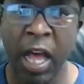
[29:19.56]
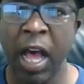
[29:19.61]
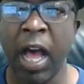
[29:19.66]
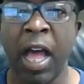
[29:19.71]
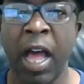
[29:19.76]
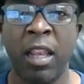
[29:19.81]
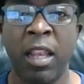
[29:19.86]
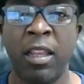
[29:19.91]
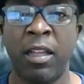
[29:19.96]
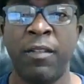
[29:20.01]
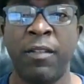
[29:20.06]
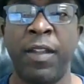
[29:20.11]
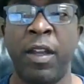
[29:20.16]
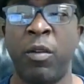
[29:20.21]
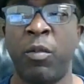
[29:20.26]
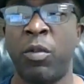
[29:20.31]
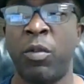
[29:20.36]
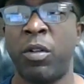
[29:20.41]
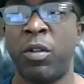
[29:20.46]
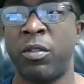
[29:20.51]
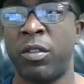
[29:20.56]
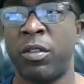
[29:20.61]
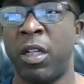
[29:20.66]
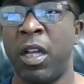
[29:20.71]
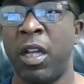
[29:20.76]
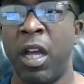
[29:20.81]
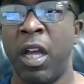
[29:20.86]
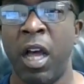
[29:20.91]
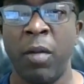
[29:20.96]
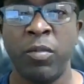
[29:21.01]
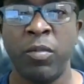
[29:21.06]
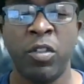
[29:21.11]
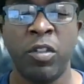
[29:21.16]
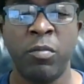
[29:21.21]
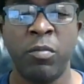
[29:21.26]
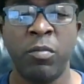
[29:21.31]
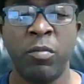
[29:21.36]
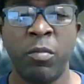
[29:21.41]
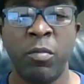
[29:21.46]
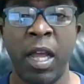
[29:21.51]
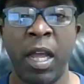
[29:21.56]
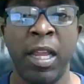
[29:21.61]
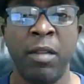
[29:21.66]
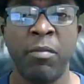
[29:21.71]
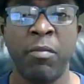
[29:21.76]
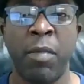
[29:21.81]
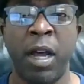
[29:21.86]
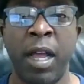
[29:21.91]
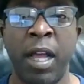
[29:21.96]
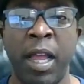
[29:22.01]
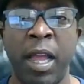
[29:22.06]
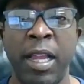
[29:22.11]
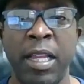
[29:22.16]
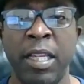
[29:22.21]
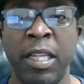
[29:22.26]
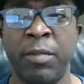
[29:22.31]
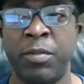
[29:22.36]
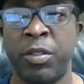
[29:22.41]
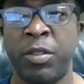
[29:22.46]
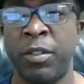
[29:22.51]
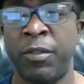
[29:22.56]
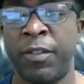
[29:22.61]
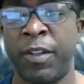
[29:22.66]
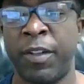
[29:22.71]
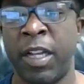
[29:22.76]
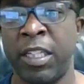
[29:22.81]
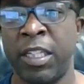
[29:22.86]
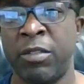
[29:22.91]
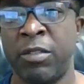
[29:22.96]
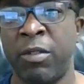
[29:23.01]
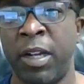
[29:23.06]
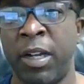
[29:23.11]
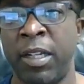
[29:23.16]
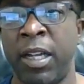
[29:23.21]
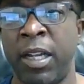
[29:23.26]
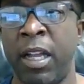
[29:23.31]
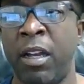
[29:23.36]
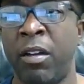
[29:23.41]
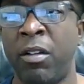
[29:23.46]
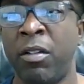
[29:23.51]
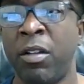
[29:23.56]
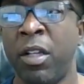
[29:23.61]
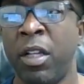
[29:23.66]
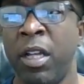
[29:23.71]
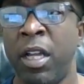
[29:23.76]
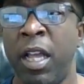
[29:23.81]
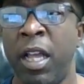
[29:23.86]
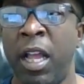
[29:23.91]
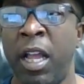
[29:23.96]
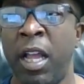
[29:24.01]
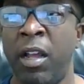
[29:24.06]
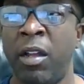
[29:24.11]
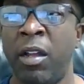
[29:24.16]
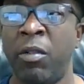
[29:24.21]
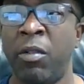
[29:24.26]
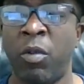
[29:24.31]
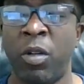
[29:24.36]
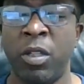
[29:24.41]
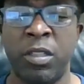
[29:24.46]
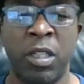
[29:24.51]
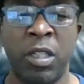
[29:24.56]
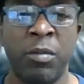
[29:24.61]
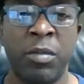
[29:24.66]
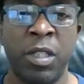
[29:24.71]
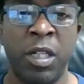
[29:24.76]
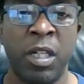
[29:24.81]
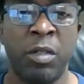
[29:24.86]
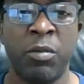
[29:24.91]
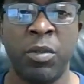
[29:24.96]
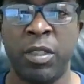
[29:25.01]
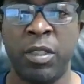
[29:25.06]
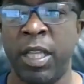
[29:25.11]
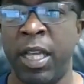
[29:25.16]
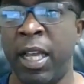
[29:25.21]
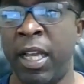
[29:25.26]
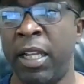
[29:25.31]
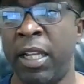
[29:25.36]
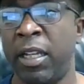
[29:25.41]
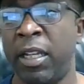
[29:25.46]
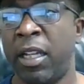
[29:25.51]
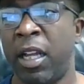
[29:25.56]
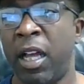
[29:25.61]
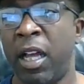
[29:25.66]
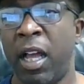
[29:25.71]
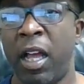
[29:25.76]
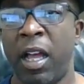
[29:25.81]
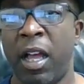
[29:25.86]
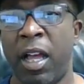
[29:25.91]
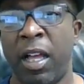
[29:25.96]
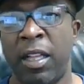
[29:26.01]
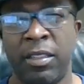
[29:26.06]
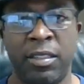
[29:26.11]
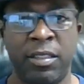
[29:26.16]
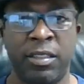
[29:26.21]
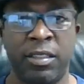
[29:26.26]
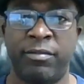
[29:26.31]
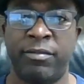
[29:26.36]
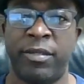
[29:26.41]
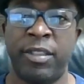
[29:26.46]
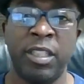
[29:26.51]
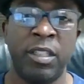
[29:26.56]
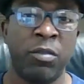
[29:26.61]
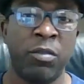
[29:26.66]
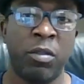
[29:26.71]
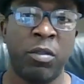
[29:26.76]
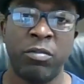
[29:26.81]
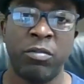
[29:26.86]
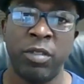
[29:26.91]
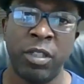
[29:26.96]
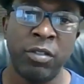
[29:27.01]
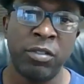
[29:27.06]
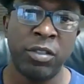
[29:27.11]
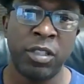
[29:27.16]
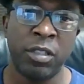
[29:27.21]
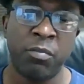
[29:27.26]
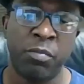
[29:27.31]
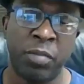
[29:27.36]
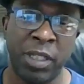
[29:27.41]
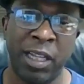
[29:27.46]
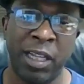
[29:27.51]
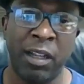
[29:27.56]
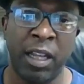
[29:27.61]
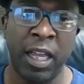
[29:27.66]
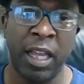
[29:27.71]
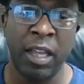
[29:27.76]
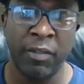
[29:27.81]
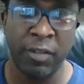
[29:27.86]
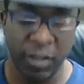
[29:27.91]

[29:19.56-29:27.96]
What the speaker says: I love that world. I'm doing my AHIP certification right now. And once I'm done with that, I still won't use it, but I'll have